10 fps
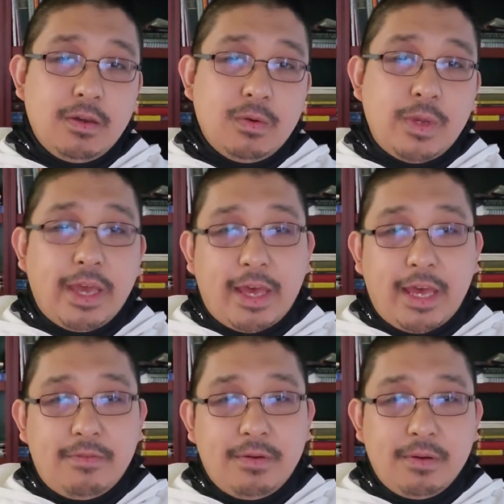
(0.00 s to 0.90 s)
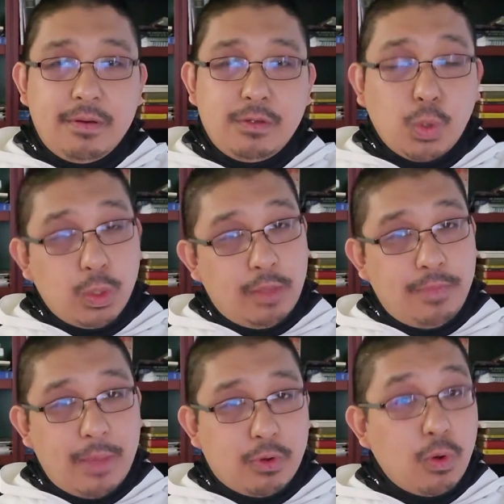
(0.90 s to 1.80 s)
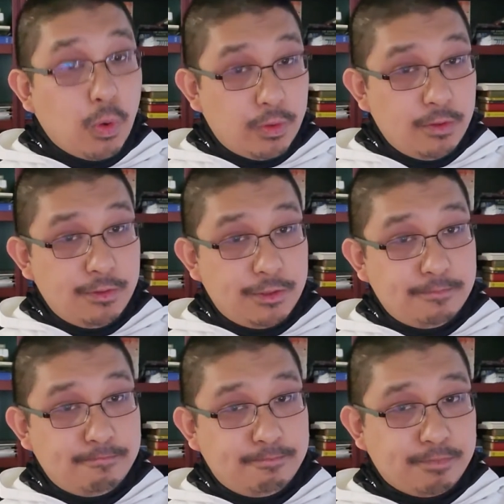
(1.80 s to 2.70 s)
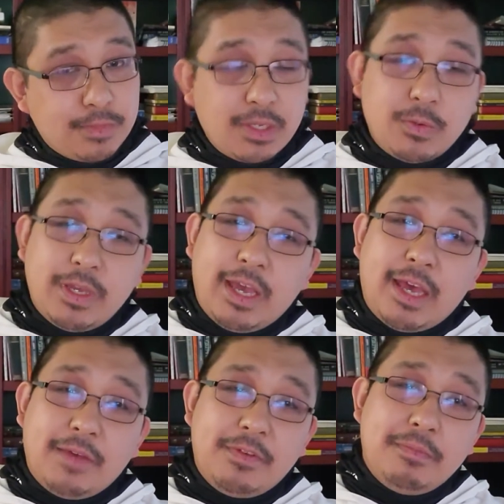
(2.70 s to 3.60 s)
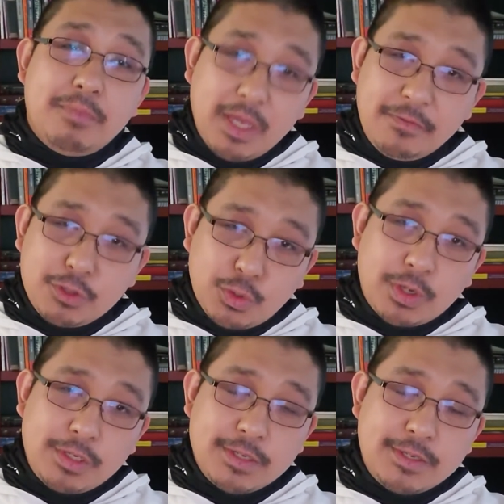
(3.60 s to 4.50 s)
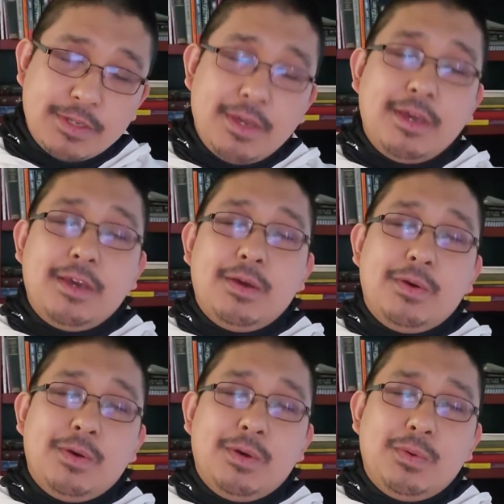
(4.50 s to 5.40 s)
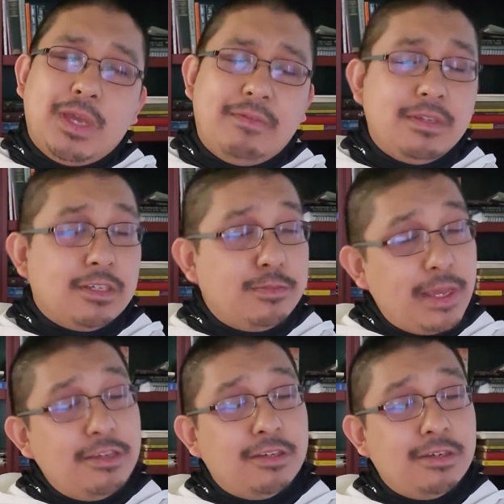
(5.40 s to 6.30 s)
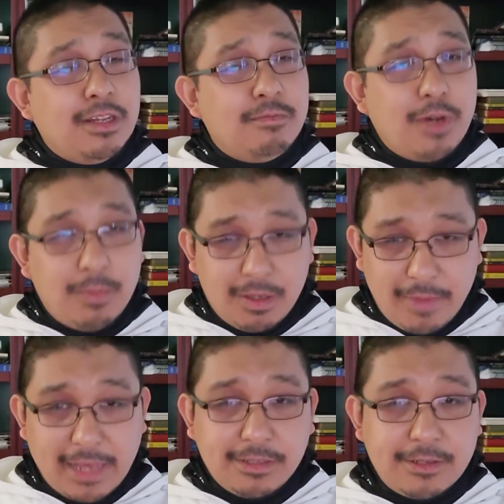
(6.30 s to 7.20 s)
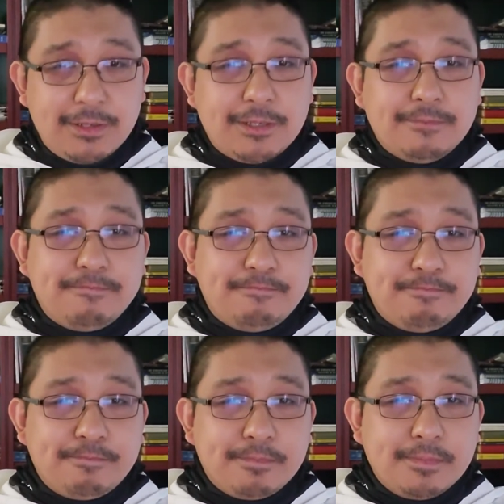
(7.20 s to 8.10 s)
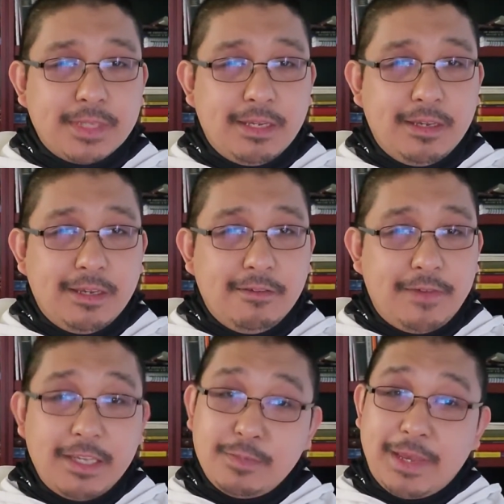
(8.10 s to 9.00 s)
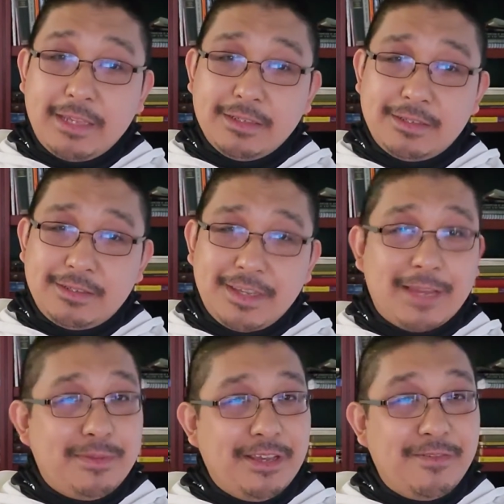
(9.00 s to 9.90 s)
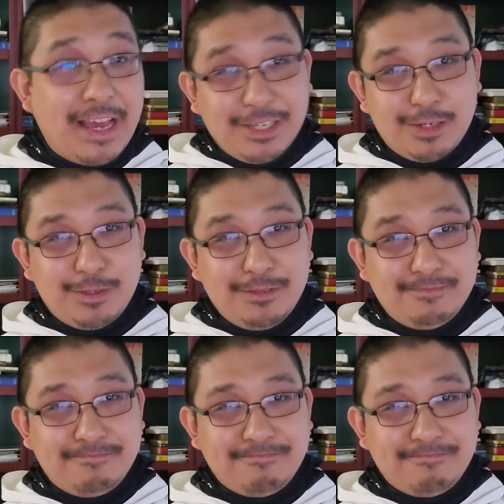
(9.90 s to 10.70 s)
We have toilet paper hoarders. We have beef shortages. We have the suspension of public masses. Face masks can be fashionable.